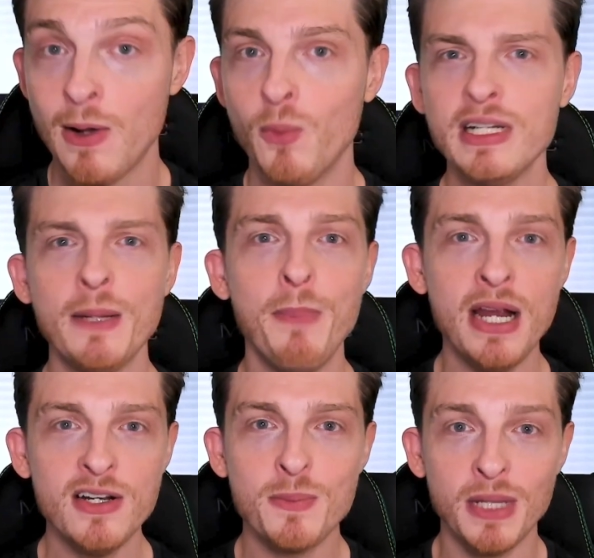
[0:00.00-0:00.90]
When
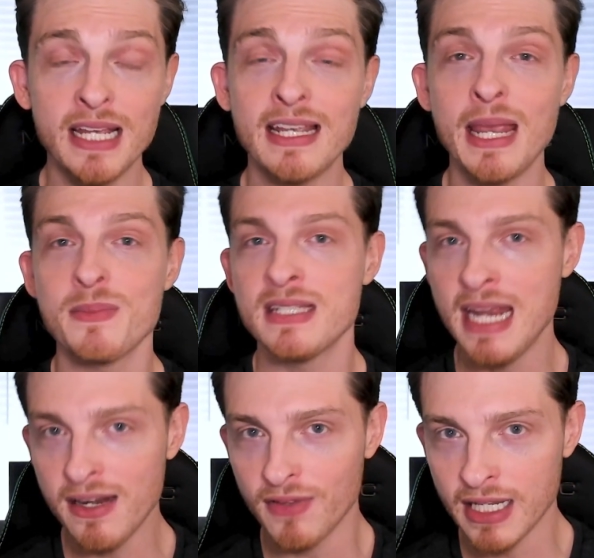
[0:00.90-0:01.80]
compared to playing games
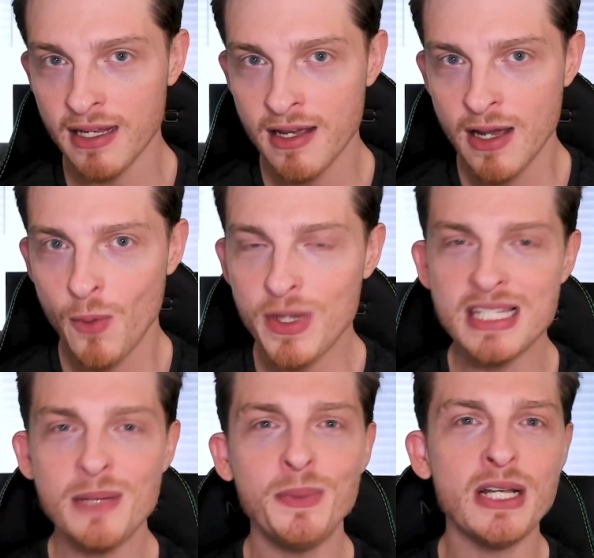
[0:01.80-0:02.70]
natively, we
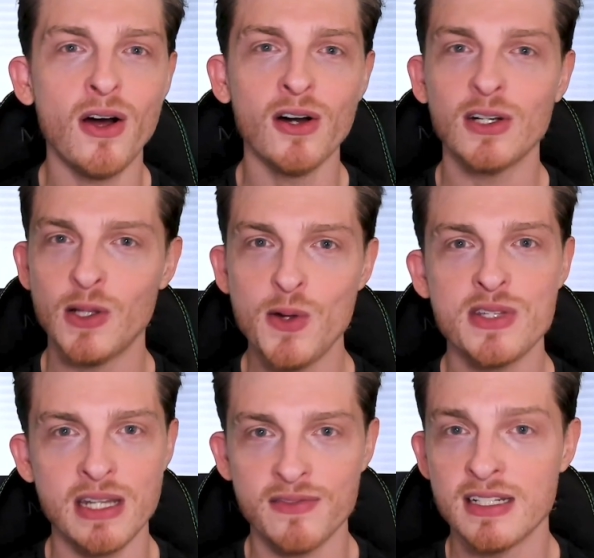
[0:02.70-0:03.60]
simply aren't close
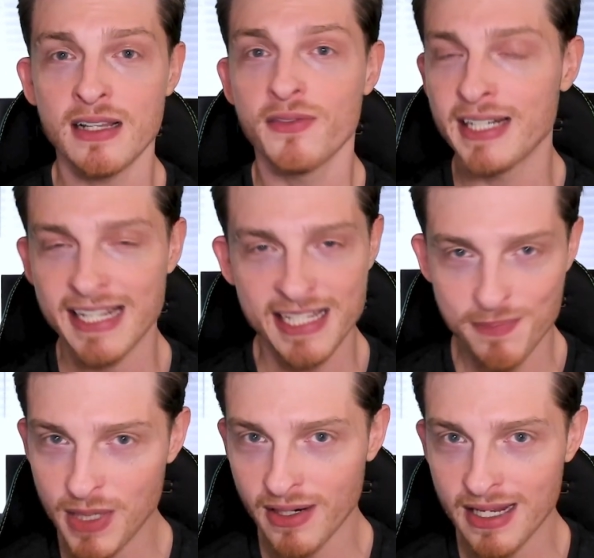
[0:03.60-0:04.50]
enough to delivering an
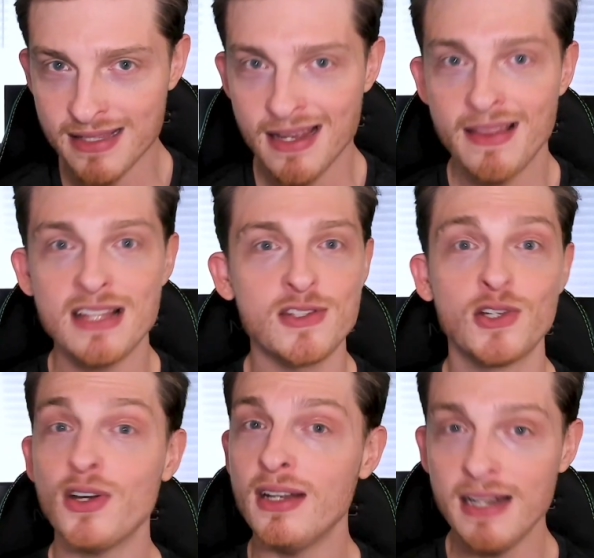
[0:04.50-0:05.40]
experience that's
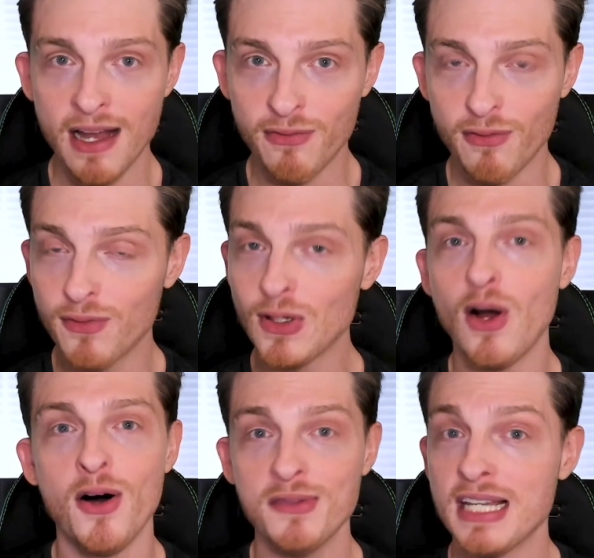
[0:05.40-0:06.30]
good enough for
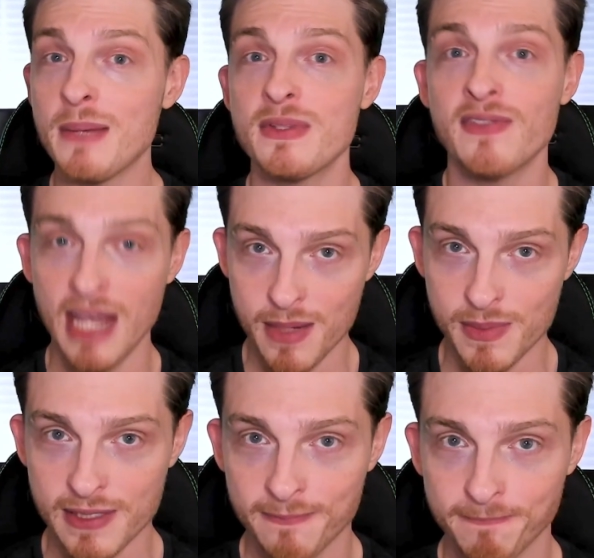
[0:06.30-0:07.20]
all types of
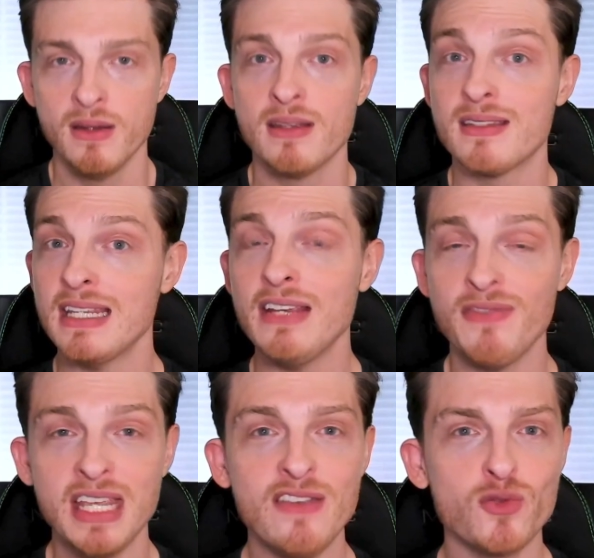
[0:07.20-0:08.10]
games. Sea of
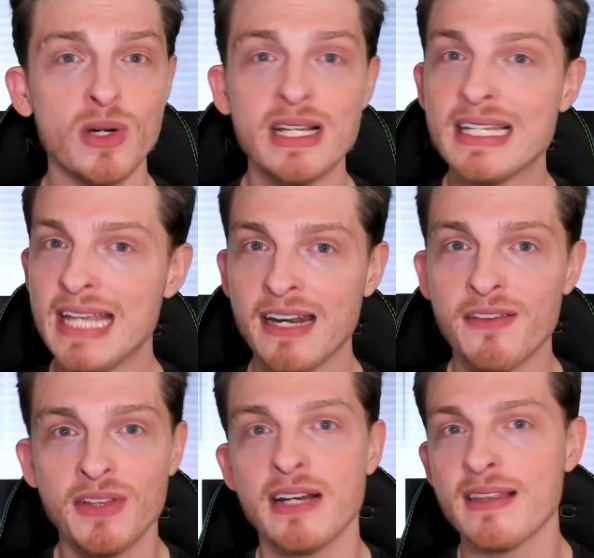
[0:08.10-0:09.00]
Thieves running
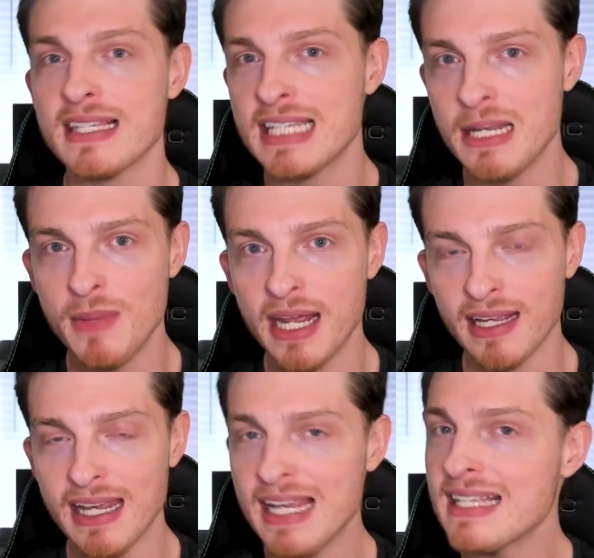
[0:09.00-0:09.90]
natively on the Steam Deck
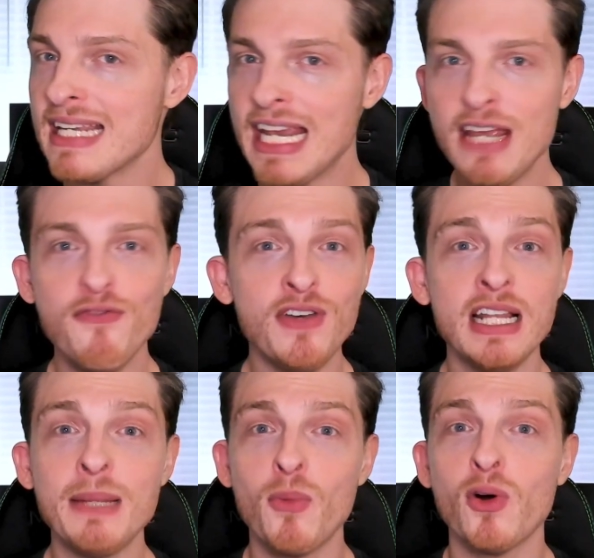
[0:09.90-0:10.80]
is
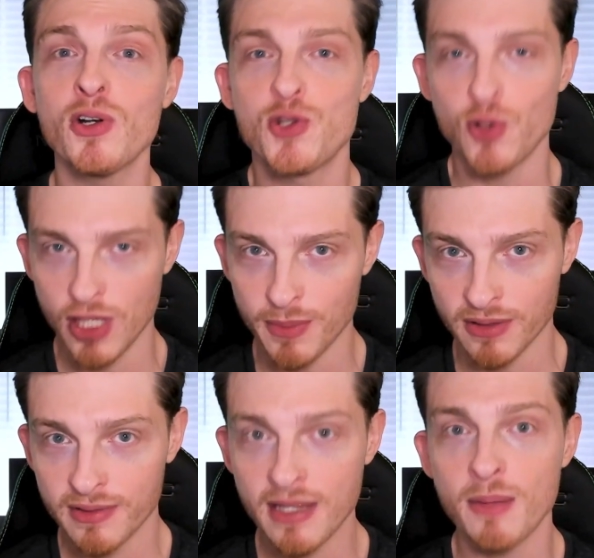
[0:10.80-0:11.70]
infinitely more
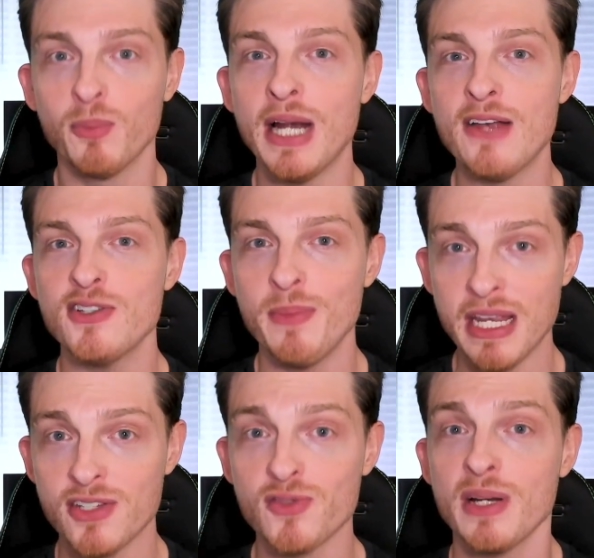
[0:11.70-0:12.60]
enjoyable than the
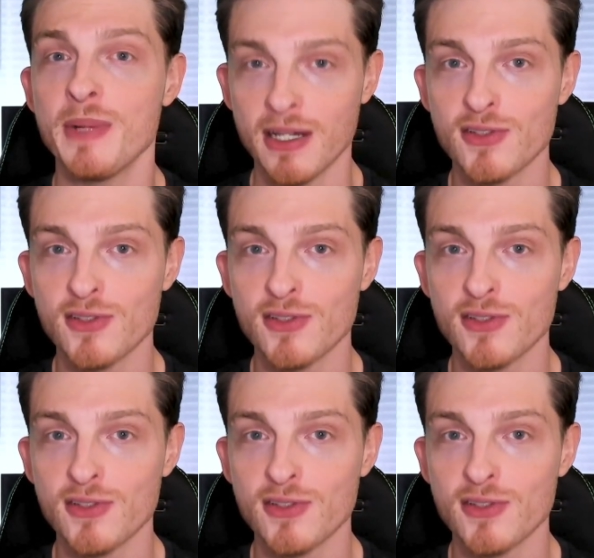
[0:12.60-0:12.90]
browser-based streaming